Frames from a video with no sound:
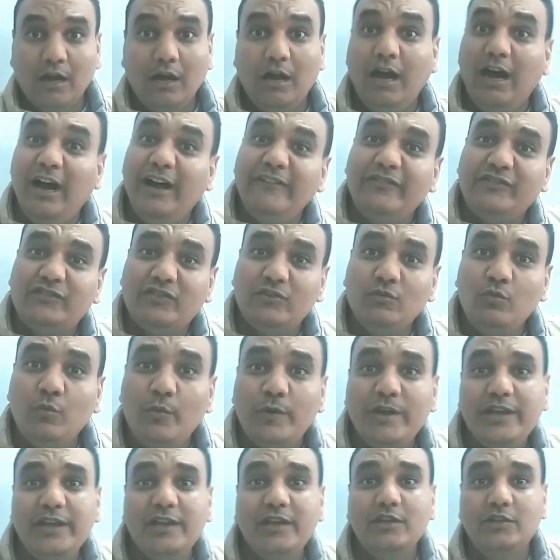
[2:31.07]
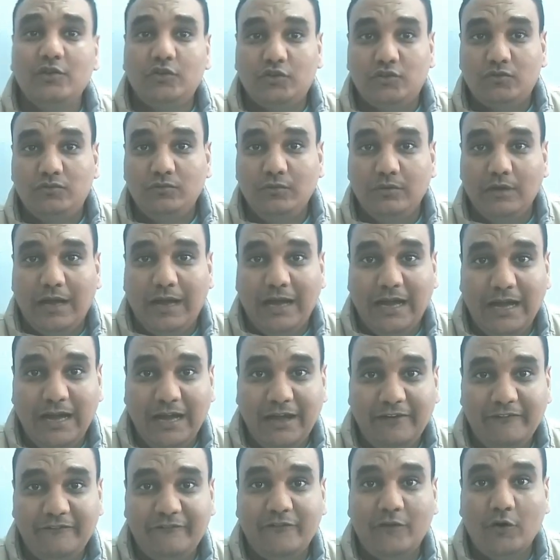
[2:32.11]
After we
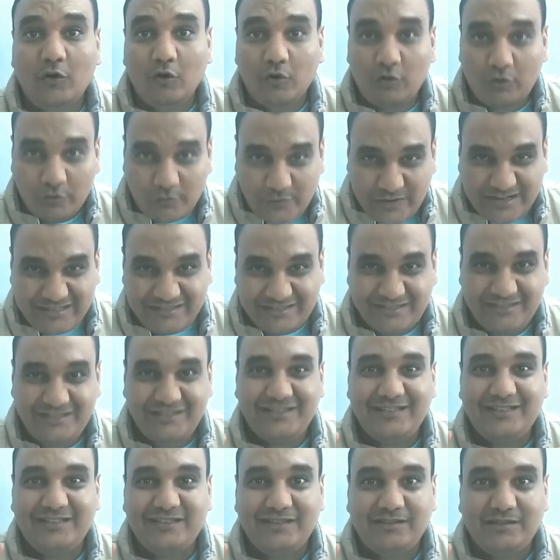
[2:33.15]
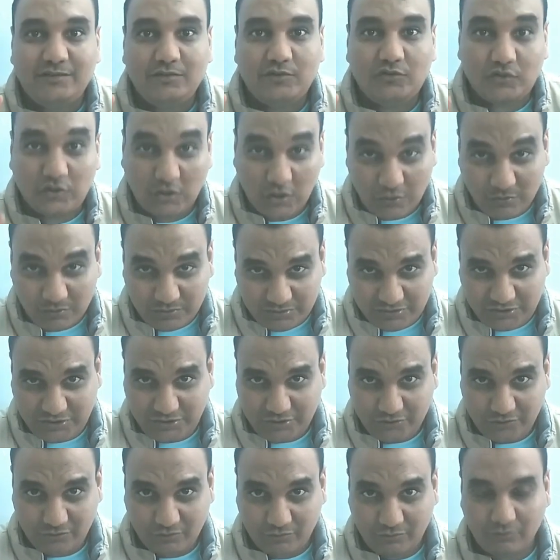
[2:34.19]
have already taught
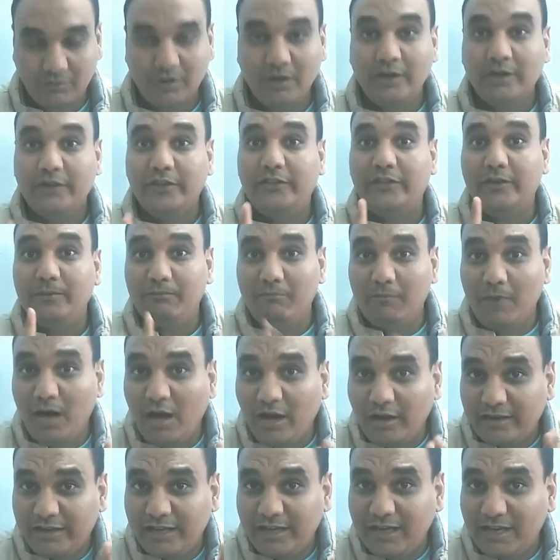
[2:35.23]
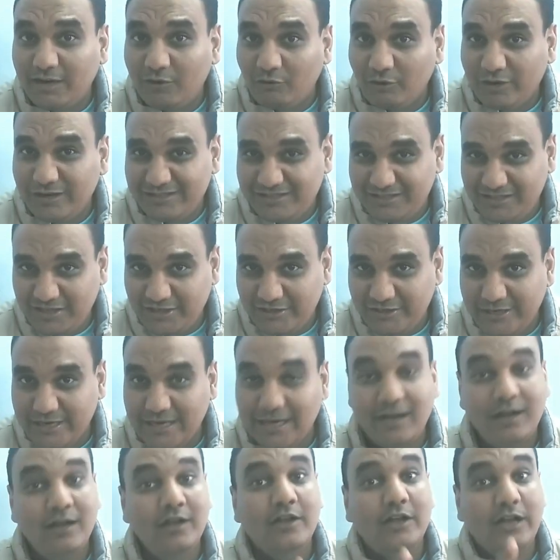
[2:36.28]
you the marking
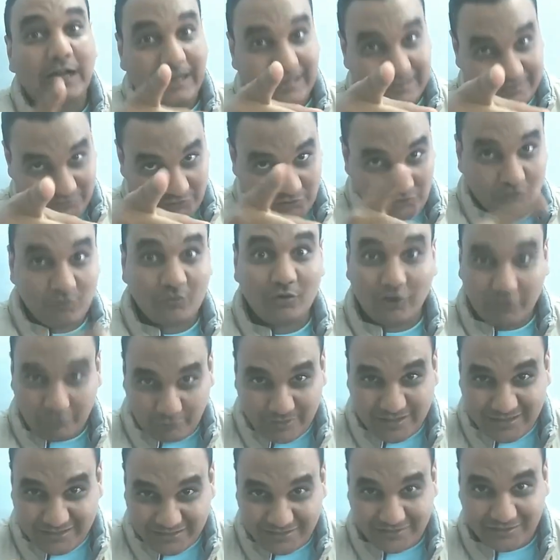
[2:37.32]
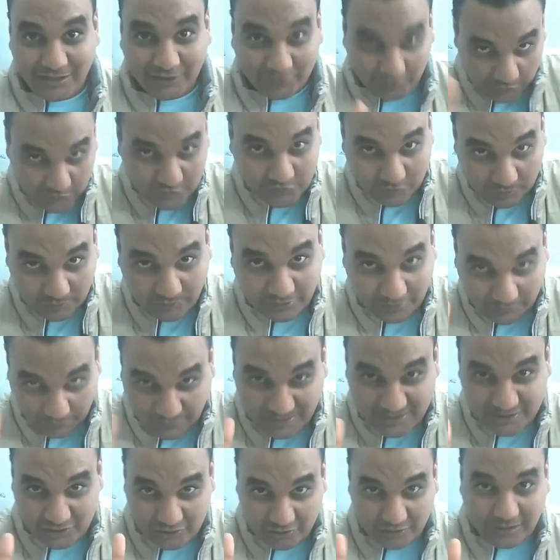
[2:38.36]
criteria and you already understood the
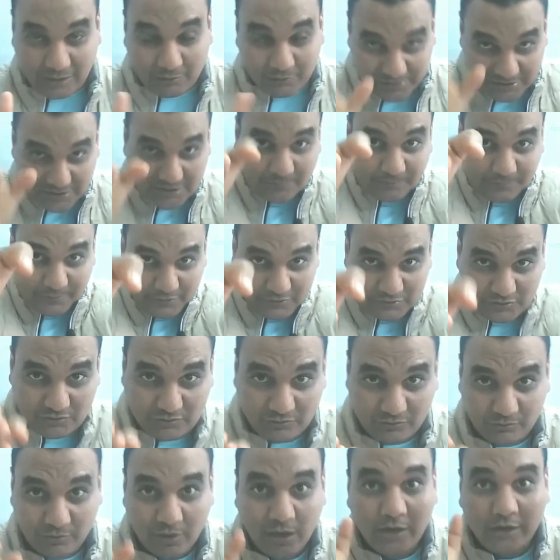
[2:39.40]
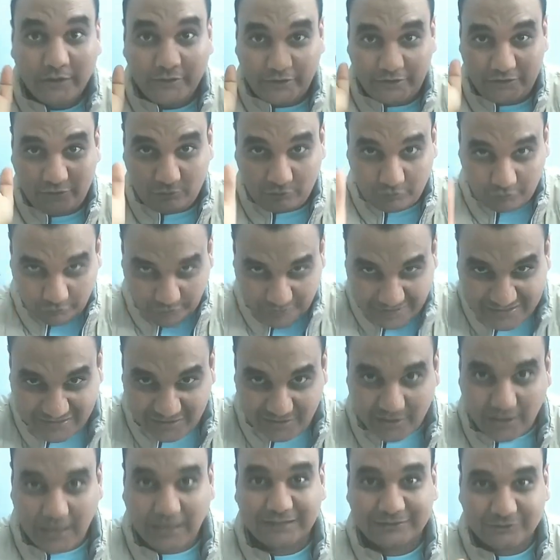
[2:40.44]
question, now it's supposed to that you
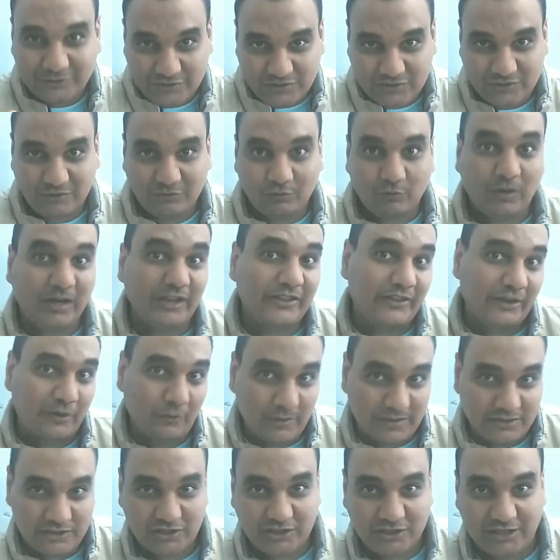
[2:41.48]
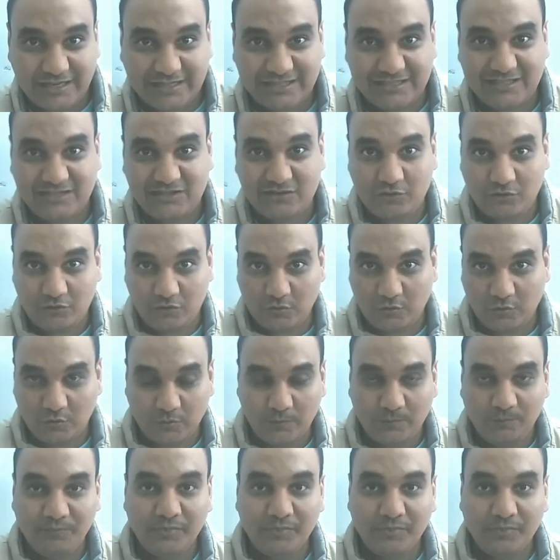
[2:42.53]
already understood what the question asks you to do.